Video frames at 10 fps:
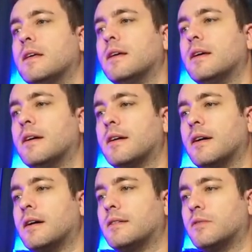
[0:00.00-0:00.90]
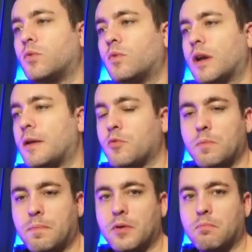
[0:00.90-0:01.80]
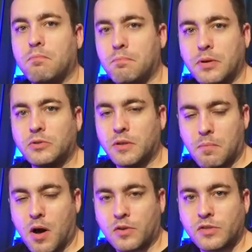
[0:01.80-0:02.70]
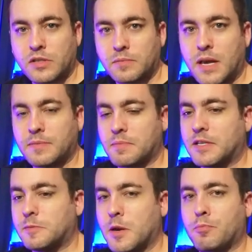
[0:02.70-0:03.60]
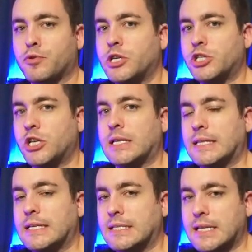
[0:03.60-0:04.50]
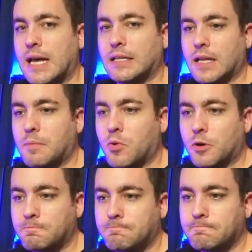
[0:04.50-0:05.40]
uh, when i will build build the models sometimes it makes me appreciate the design a lot more